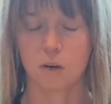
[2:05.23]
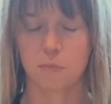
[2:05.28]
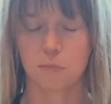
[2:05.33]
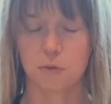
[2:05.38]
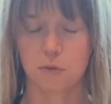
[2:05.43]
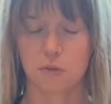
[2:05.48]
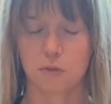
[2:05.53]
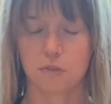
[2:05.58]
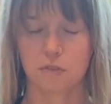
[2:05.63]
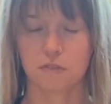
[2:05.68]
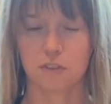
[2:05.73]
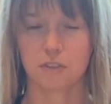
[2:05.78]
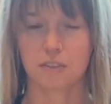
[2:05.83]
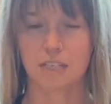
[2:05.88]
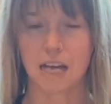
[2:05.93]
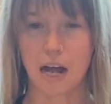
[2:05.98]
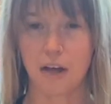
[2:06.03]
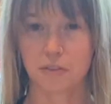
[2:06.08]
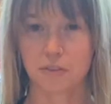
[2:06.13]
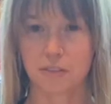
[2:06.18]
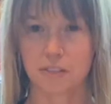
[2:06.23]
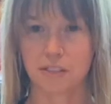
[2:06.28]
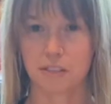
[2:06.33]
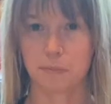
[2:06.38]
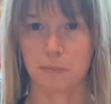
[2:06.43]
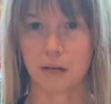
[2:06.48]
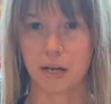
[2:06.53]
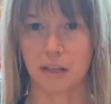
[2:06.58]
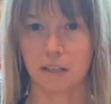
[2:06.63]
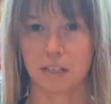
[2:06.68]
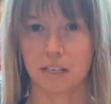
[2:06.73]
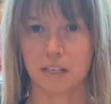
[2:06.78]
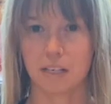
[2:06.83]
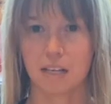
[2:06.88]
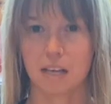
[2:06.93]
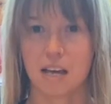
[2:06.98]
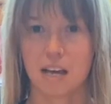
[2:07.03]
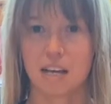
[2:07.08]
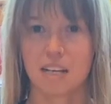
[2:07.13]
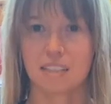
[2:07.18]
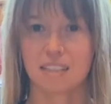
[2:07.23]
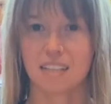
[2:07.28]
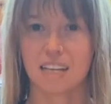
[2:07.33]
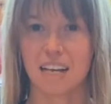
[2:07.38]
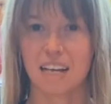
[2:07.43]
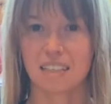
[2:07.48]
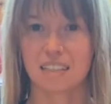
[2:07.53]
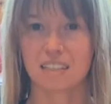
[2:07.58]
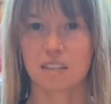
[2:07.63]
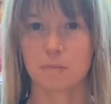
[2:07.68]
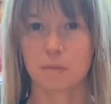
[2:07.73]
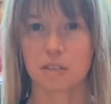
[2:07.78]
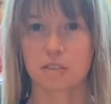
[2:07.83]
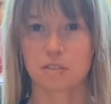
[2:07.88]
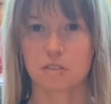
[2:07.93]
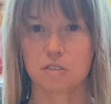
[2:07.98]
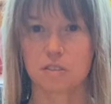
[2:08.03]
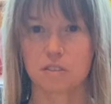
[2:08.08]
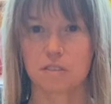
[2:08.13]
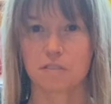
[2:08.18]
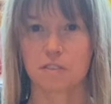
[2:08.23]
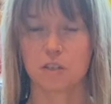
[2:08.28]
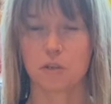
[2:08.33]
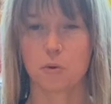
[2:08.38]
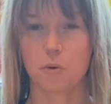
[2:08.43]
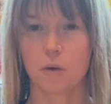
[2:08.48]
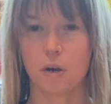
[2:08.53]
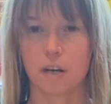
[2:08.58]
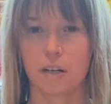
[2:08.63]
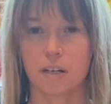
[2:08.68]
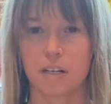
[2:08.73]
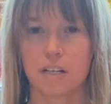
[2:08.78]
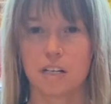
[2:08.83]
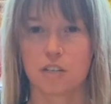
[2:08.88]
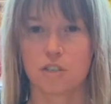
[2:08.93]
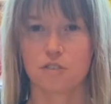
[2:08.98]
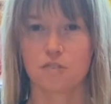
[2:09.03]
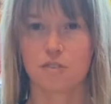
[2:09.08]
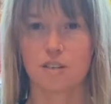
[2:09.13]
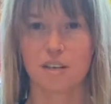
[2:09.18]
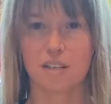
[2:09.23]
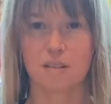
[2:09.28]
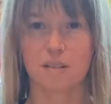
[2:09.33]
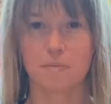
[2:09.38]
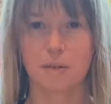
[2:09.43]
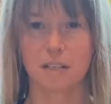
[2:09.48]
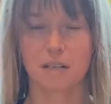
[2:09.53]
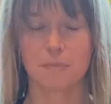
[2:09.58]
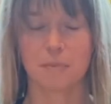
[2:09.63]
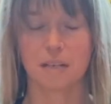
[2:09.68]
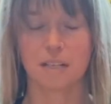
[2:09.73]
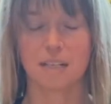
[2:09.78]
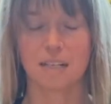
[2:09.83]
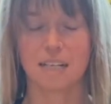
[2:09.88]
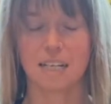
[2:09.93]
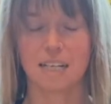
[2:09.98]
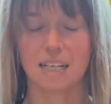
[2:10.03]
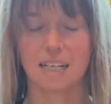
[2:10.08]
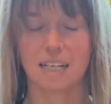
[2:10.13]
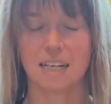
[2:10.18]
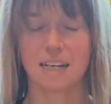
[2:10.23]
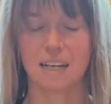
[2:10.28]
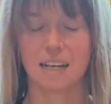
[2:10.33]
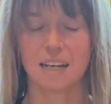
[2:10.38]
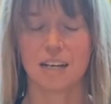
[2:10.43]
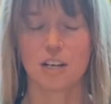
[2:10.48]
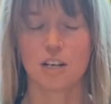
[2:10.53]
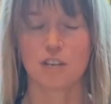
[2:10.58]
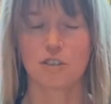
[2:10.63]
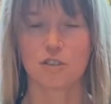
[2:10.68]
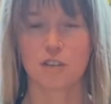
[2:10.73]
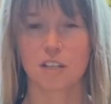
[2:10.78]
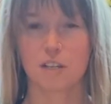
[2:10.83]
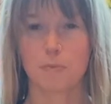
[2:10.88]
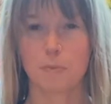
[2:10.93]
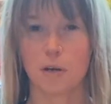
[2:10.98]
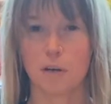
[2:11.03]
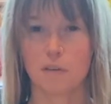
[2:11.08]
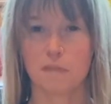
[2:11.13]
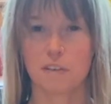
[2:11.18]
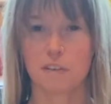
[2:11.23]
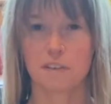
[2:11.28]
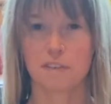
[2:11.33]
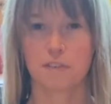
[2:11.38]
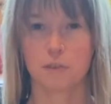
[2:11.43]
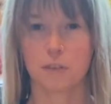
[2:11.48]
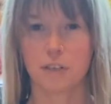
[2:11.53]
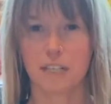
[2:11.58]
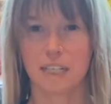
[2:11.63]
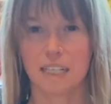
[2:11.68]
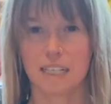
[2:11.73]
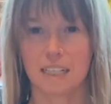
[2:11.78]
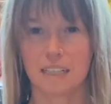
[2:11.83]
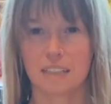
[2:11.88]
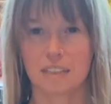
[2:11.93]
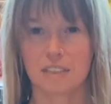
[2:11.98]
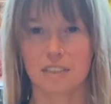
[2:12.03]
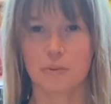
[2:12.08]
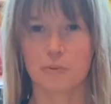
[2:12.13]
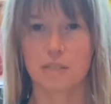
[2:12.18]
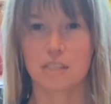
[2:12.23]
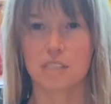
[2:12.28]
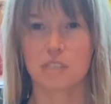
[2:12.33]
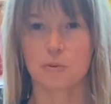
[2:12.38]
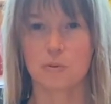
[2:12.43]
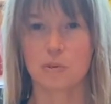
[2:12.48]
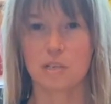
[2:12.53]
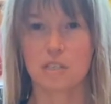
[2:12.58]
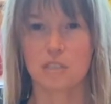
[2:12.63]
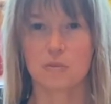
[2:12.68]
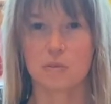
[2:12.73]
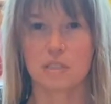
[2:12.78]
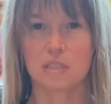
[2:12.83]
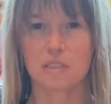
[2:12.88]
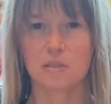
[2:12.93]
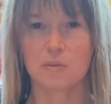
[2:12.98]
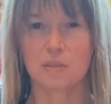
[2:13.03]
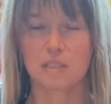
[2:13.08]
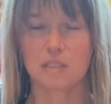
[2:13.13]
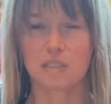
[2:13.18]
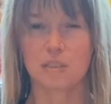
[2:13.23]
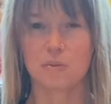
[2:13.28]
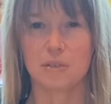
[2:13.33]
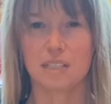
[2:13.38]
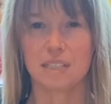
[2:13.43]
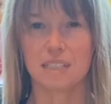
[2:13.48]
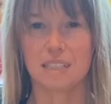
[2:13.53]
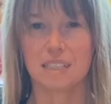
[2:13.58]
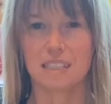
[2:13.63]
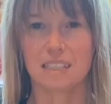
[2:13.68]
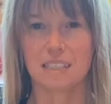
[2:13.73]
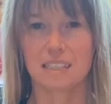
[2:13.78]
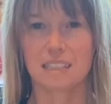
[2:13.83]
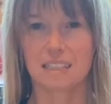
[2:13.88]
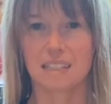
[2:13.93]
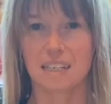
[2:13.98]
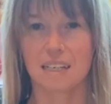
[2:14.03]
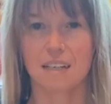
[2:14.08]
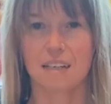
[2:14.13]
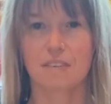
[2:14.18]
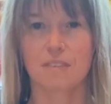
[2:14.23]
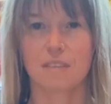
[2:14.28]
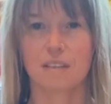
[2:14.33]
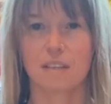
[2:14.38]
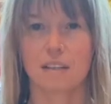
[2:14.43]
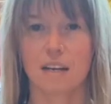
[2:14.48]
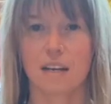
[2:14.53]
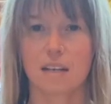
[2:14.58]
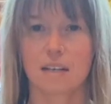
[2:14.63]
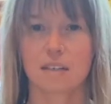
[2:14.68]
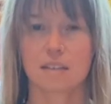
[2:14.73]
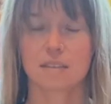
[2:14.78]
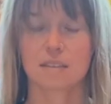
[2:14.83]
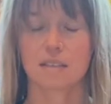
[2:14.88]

Beautiful. Down to the belly. Tense the muscles of your core. Draw the belly button in. Draw the pelvic floor in. Squeeze, squeeze, squeeze, squeeze, squeeze. And relax.